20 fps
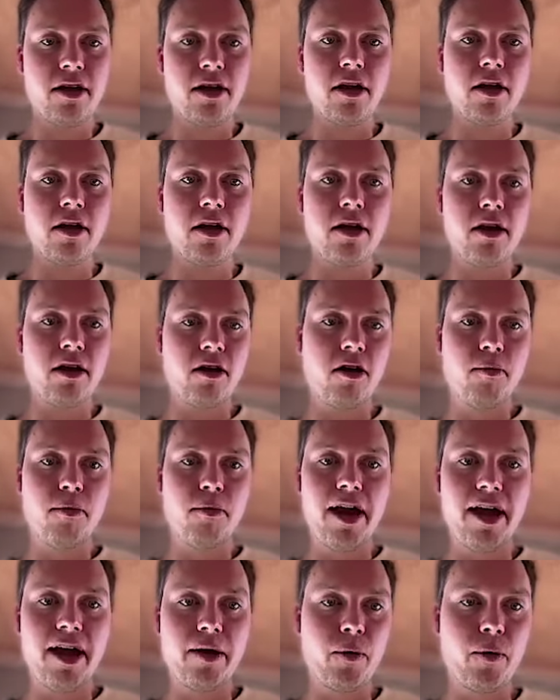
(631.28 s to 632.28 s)
in a
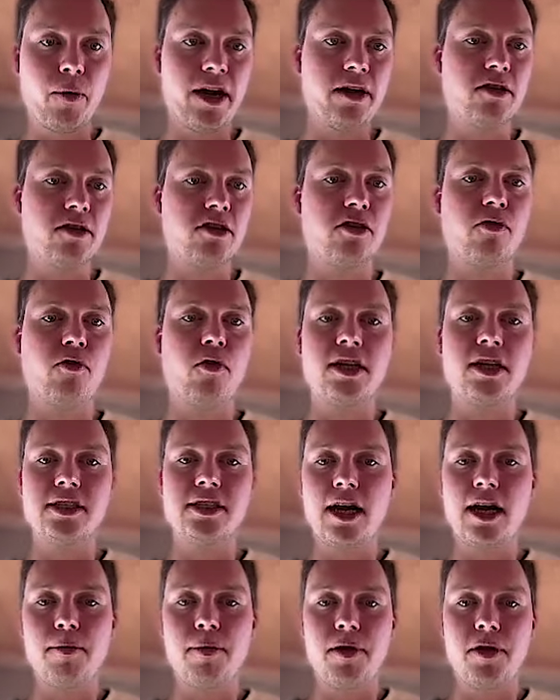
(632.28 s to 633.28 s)
compliant way. So, for
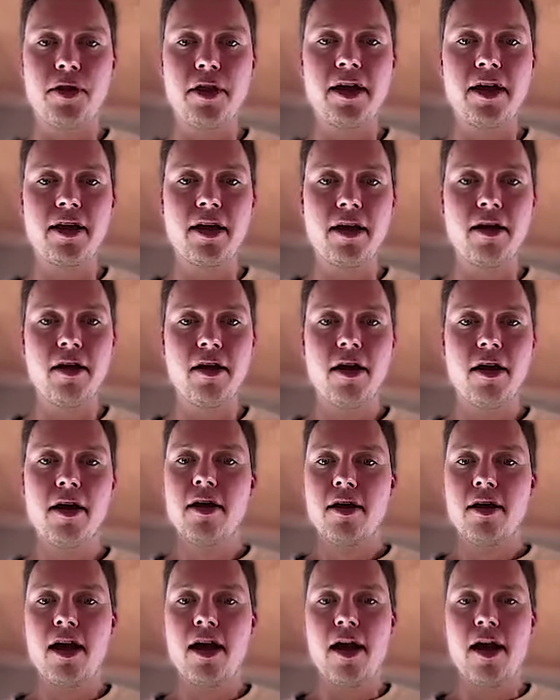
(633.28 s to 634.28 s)
example, they can
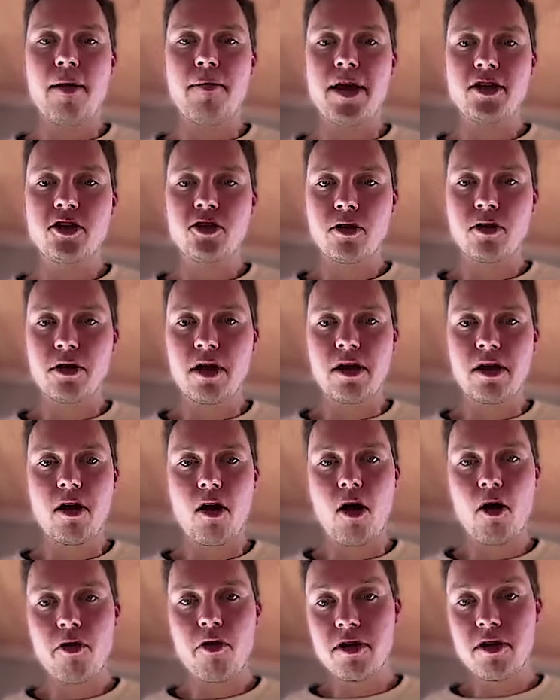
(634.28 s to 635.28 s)
make sure that
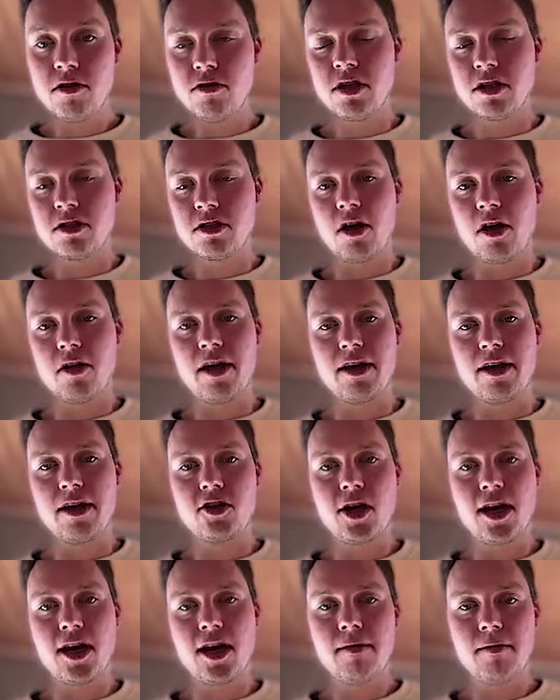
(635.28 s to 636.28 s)
all the users on
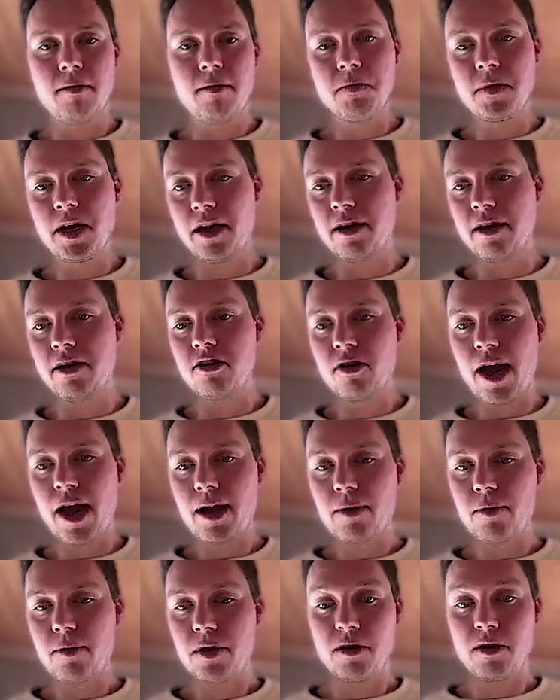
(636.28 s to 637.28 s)
that chain can
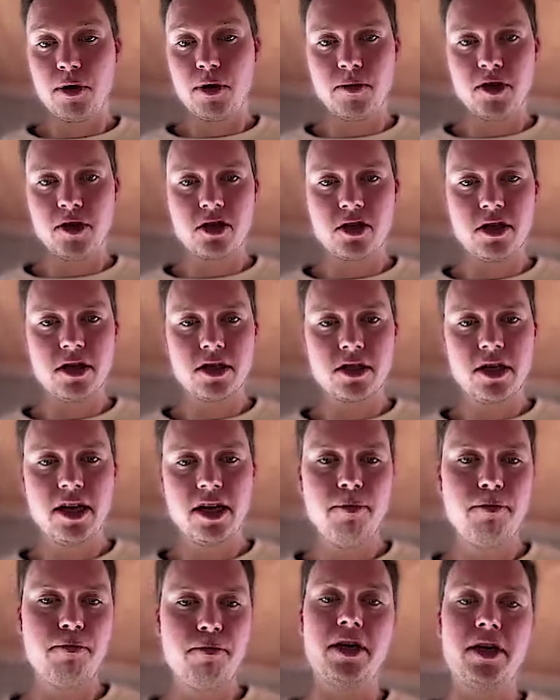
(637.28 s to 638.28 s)
interact with it
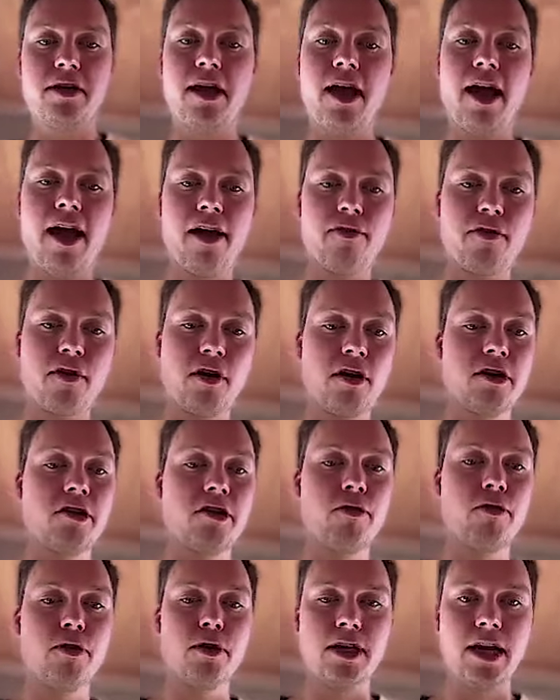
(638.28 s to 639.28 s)
permissionlessly, but have gone
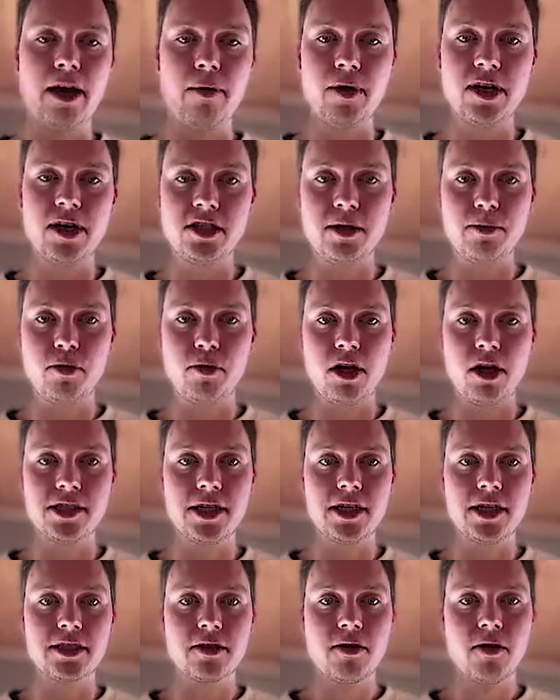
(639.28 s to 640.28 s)
through a KYC
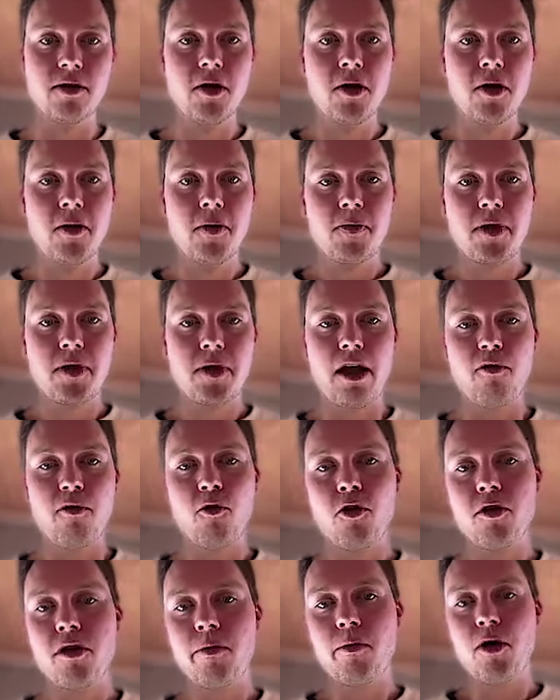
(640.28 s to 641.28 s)
process.
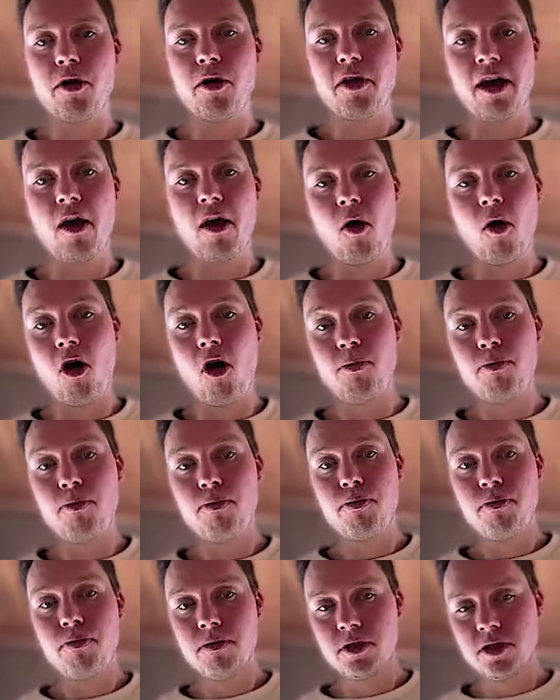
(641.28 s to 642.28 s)
And furthermore, that
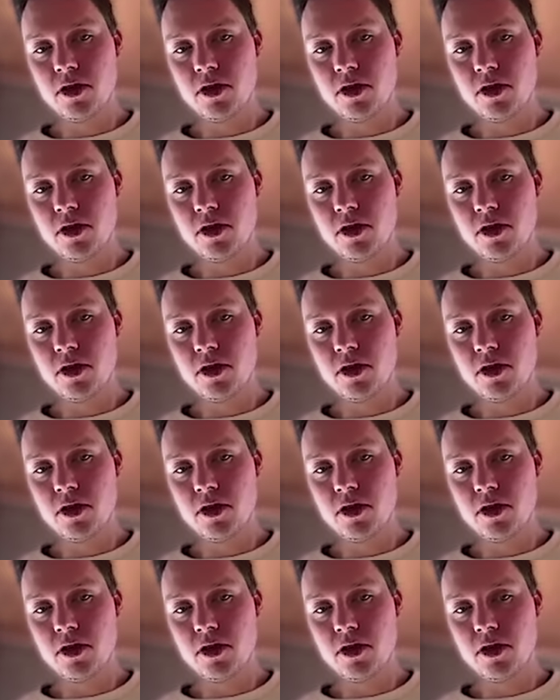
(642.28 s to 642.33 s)
all